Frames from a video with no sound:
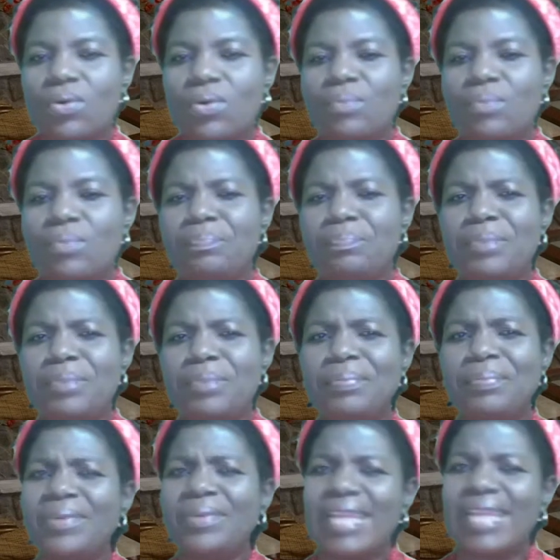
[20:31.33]
people
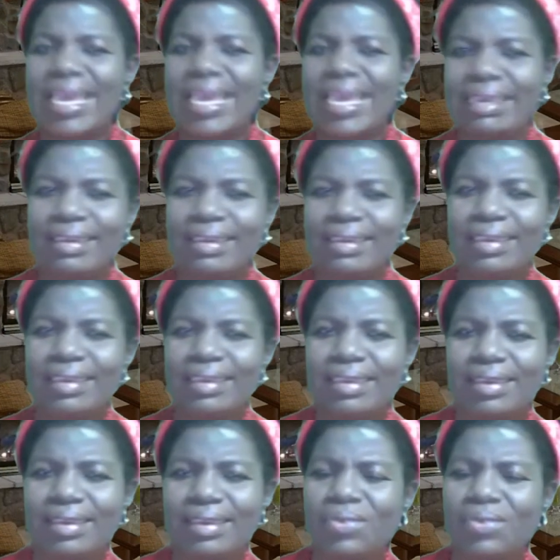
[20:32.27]
like
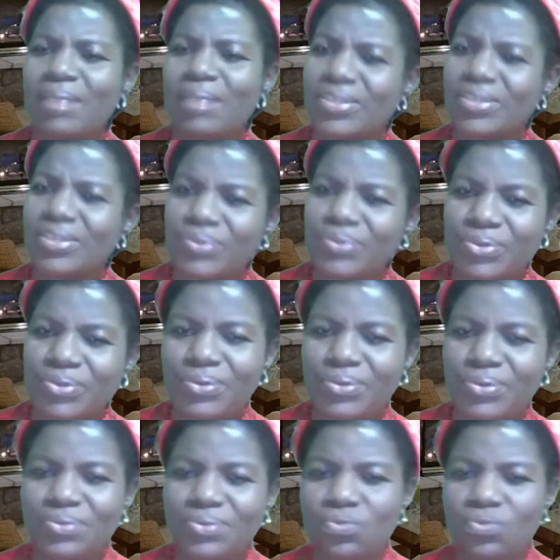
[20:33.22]
Obasanjo,
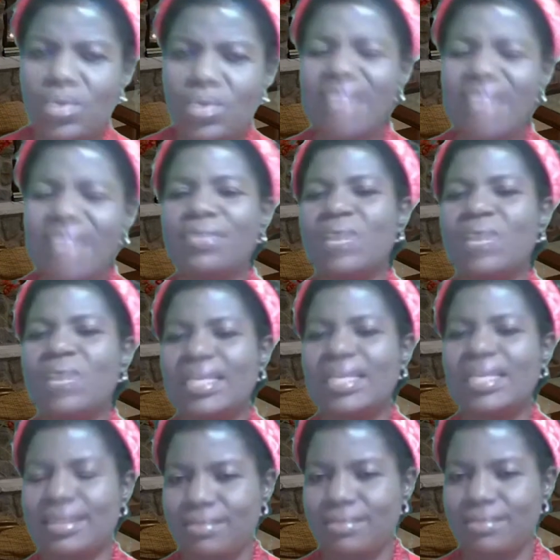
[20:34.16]
when they were,
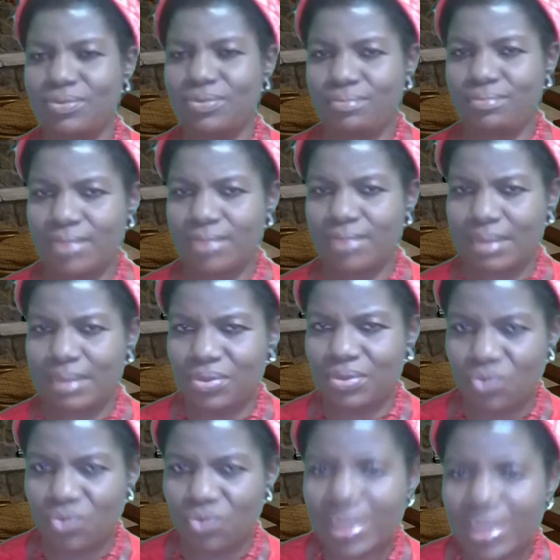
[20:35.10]

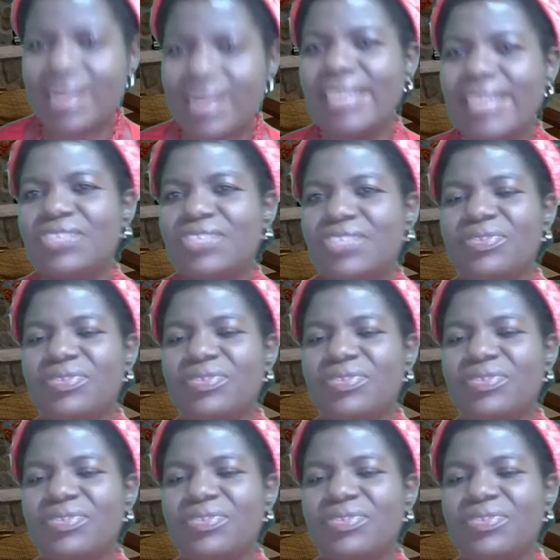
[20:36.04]
ruling Nigeria,